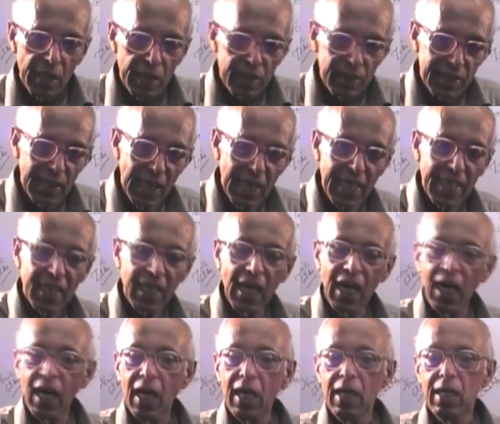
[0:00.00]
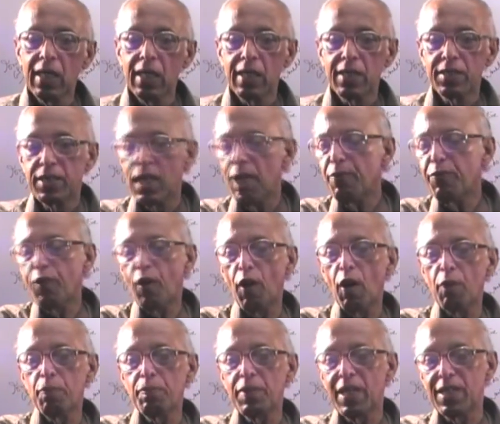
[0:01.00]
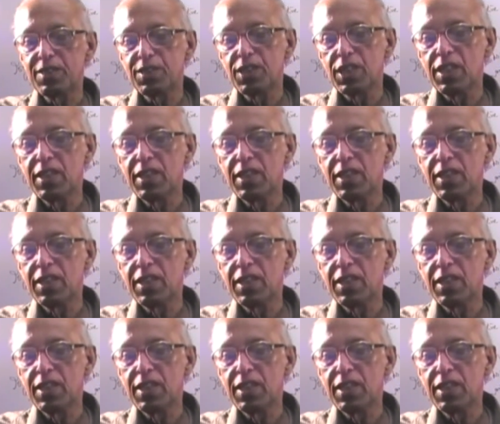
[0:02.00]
silica, they form a